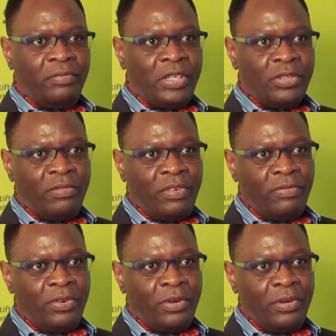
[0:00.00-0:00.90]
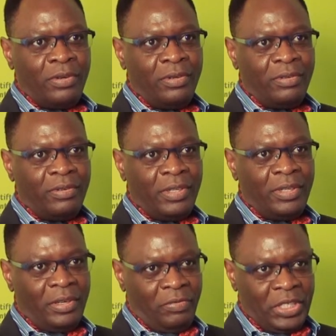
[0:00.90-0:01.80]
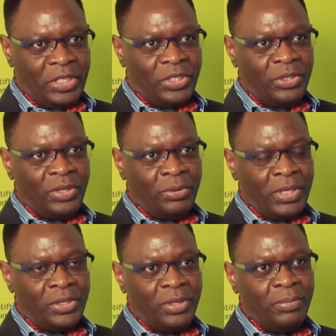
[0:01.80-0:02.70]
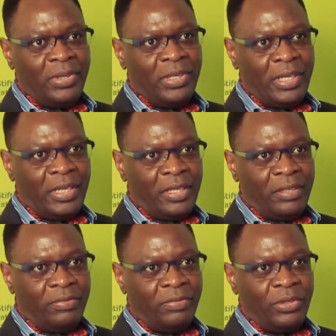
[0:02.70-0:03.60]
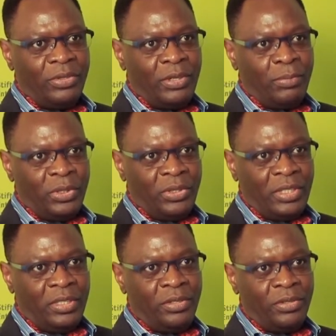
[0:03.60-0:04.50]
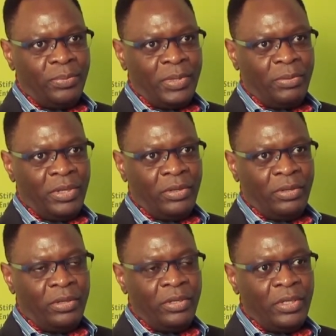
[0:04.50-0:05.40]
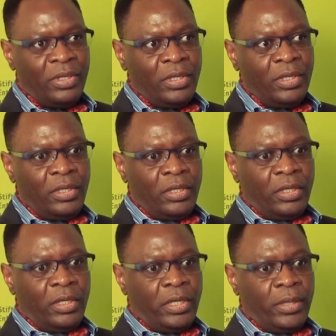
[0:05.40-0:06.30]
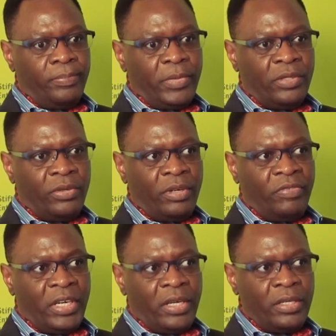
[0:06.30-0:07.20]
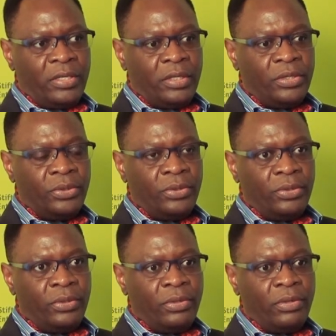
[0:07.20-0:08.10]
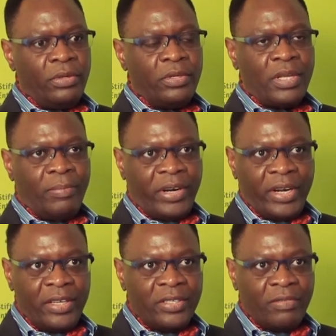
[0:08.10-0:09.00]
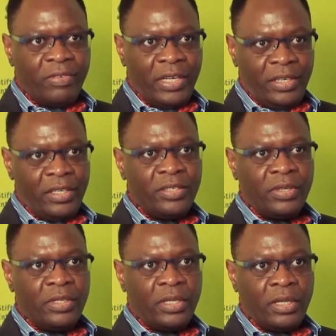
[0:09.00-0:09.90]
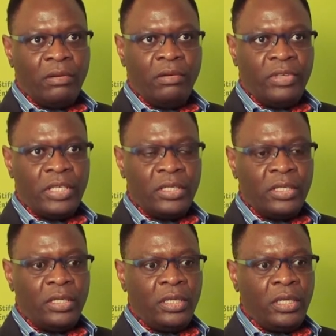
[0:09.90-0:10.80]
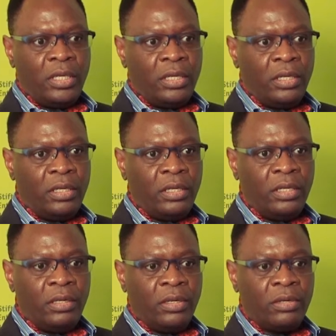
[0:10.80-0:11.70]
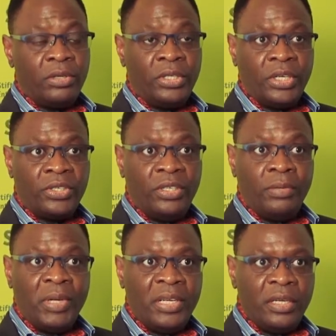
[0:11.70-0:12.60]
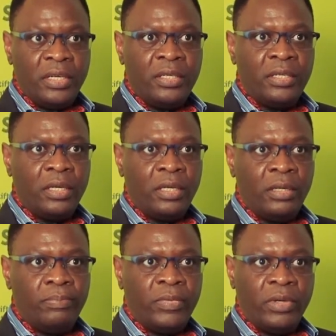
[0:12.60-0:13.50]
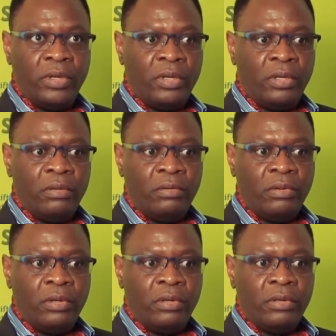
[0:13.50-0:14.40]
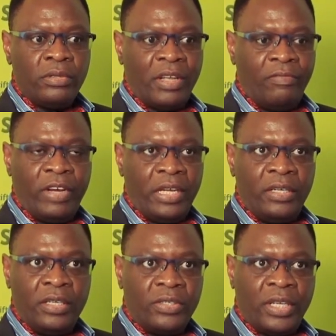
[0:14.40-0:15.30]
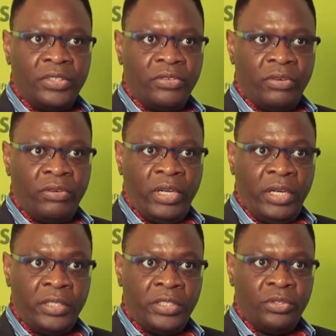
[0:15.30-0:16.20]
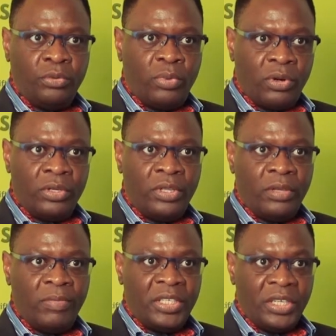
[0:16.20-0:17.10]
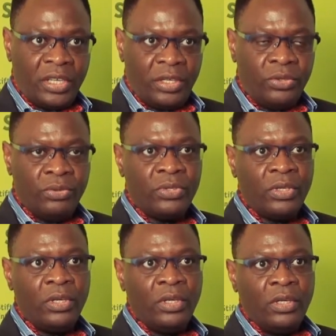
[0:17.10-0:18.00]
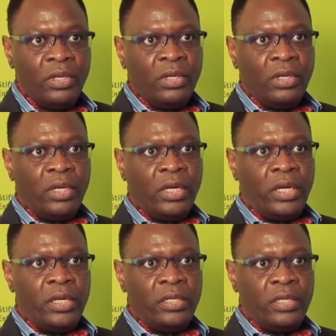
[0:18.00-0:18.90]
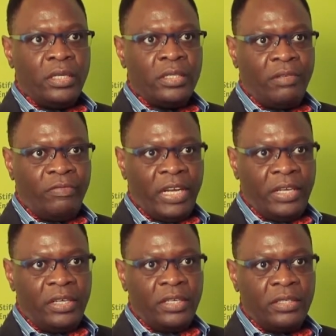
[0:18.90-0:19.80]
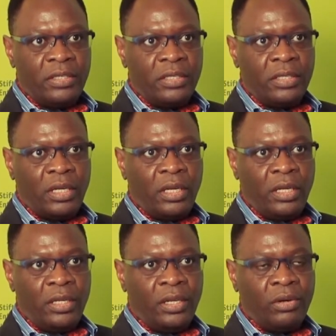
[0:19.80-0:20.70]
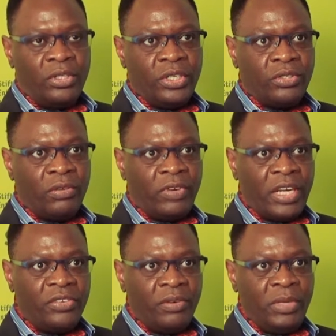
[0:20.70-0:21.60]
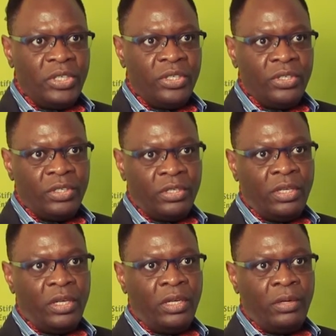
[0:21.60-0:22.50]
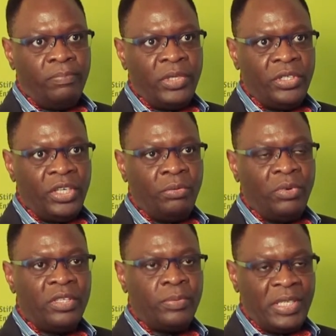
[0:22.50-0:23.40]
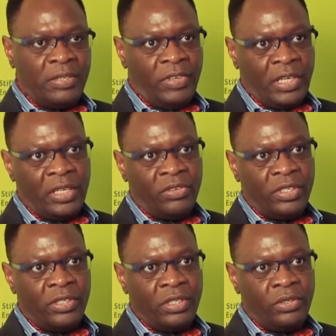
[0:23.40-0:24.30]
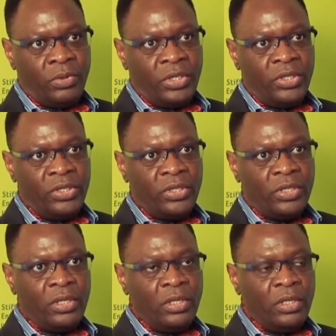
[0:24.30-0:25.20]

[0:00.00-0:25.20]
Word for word: first of all for the invitation to the workshop and for the opportunity to speak with you. Um, it's not very easy to summarize the findings because uh, obviously they, they are context dependent. Um, there are some findings that related to broad thematic issues and uh, some findings uh, in the context of country missions uh, dealing with specific country situations.